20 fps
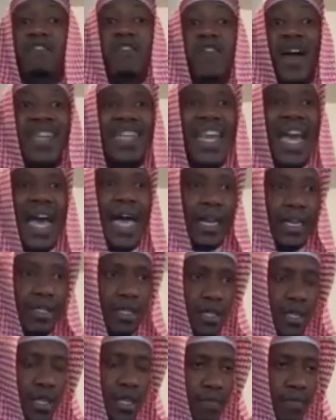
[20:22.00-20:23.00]

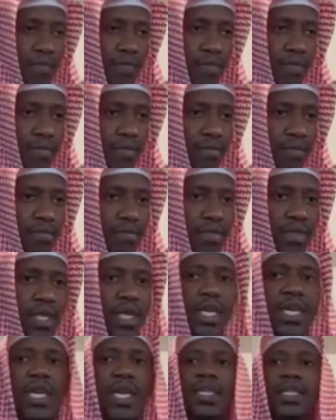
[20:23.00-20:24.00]
finality.
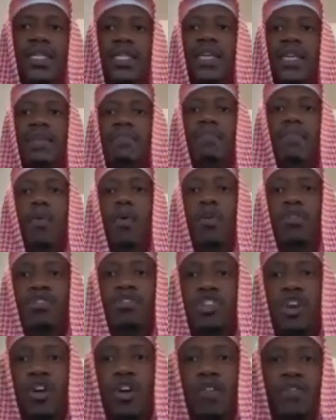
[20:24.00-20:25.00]
The
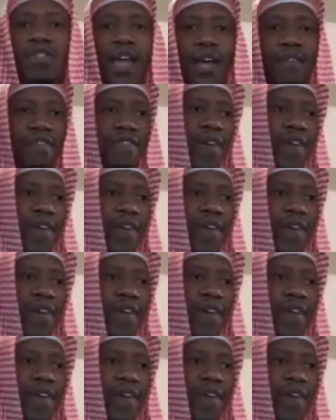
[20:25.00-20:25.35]
importance of that